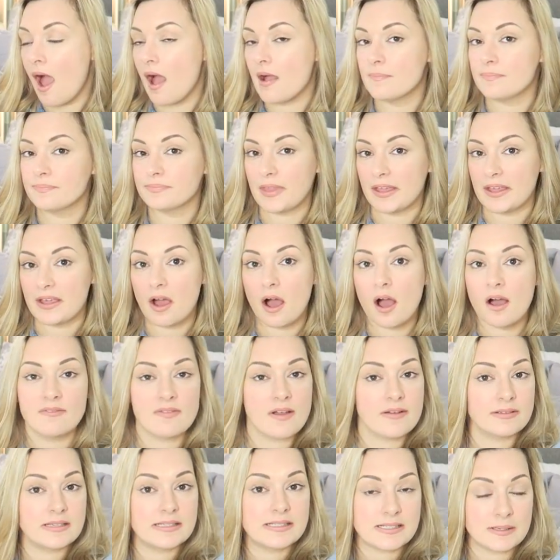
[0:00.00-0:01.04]
Um, they are
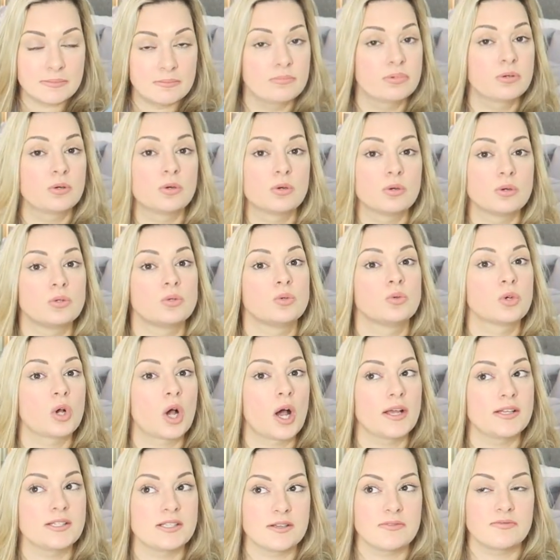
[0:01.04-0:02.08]
very simple,
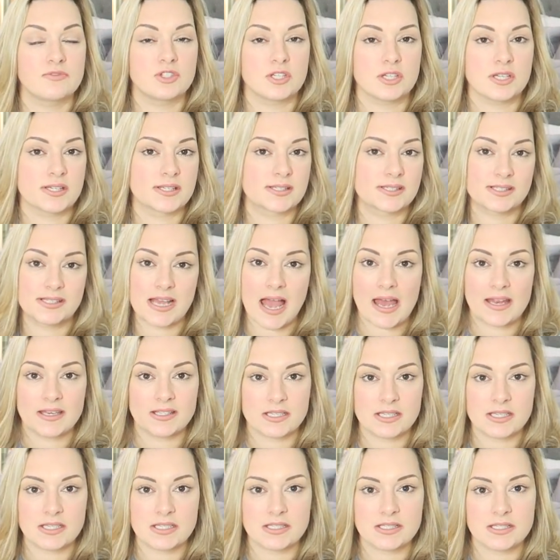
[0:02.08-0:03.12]
kind of just
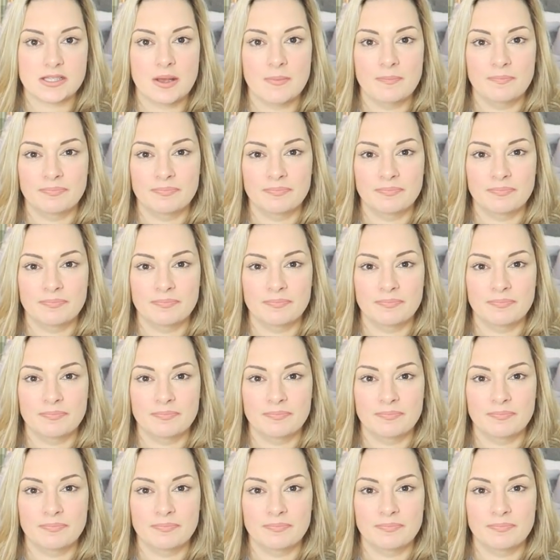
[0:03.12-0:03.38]
standard